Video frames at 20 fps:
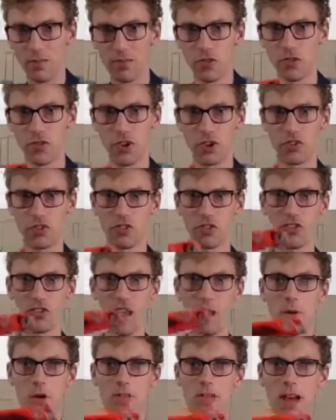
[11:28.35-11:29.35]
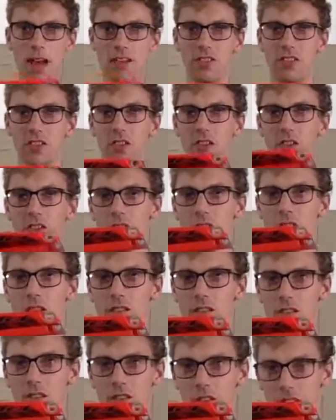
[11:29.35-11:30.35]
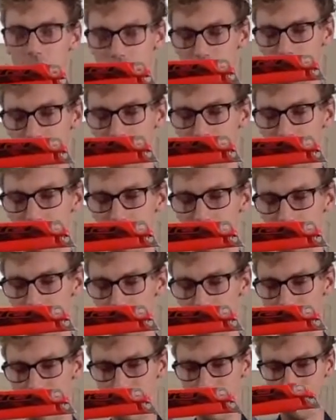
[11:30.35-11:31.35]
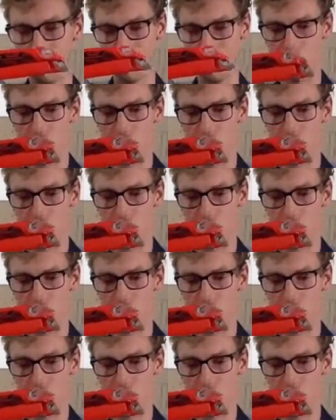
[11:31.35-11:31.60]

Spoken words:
So I'll just demo that to you guys. You can see the different mounts.